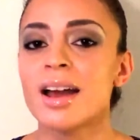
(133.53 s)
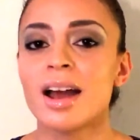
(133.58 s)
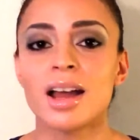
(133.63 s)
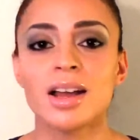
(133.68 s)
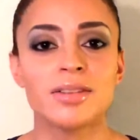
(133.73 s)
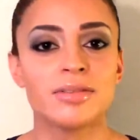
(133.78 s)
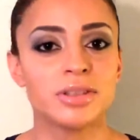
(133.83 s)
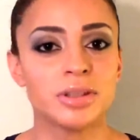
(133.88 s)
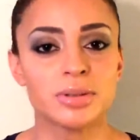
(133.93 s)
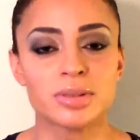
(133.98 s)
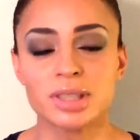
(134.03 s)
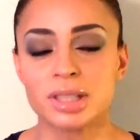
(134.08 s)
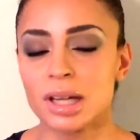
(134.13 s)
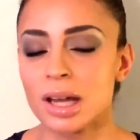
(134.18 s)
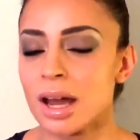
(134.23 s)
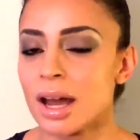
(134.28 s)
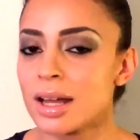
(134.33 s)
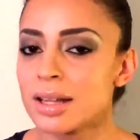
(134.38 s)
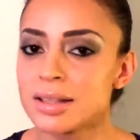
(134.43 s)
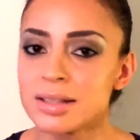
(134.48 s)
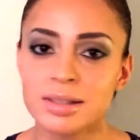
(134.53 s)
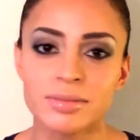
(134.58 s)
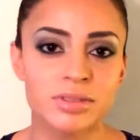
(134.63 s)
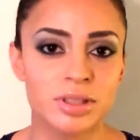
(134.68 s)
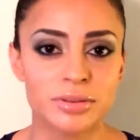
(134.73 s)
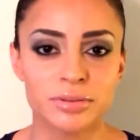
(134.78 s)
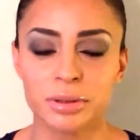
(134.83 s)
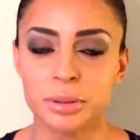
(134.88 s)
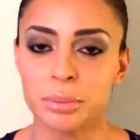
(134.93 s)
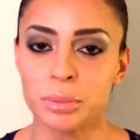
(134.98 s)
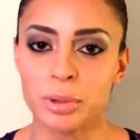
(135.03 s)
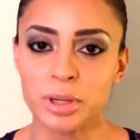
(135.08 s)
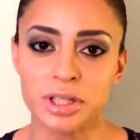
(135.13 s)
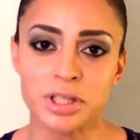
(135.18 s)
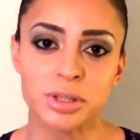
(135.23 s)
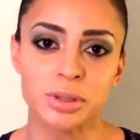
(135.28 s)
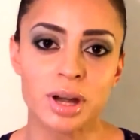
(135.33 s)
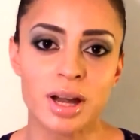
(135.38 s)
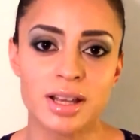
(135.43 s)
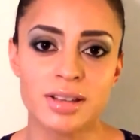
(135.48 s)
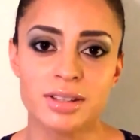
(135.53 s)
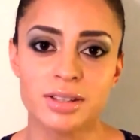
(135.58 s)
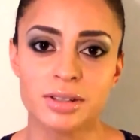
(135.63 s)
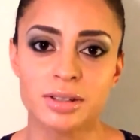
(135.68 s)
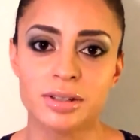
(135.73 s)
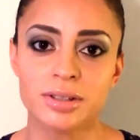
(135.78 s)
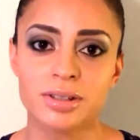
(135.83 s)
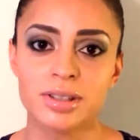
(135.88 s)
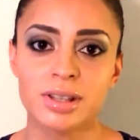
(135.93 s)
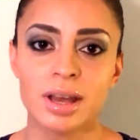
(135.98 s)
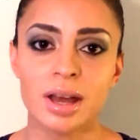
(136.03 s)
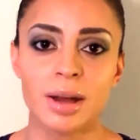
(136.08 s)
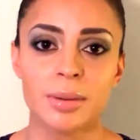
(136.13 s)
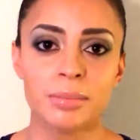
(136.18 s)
I have used tons of different moisturizers,